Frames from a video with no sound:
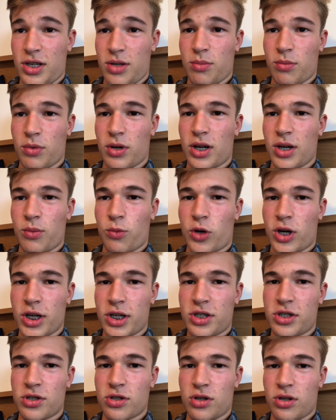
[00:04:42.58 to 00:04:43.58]
why
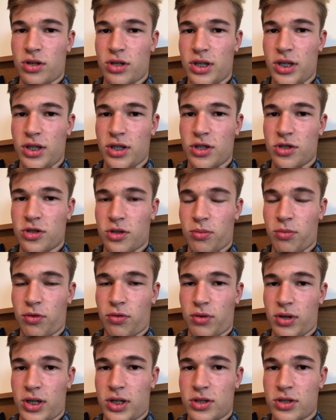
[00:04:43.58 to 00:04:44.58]
it's not in the top
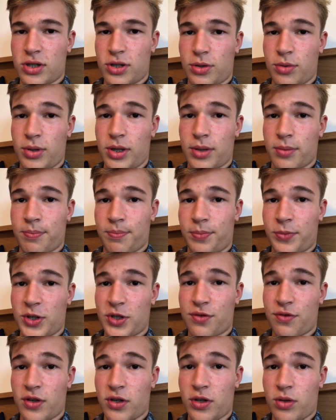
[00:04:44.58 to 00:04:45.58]
three. So, yeah,
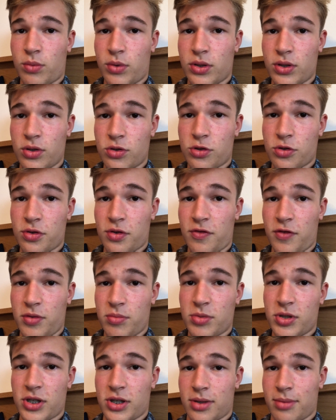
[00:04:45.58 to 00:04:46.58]
let's find out what those three
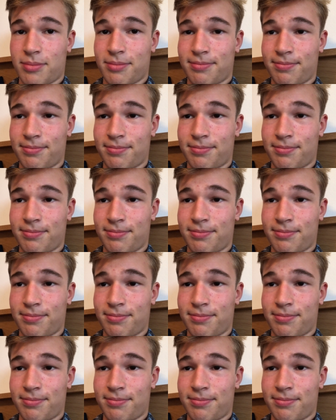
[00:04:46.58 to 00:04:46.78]
films are.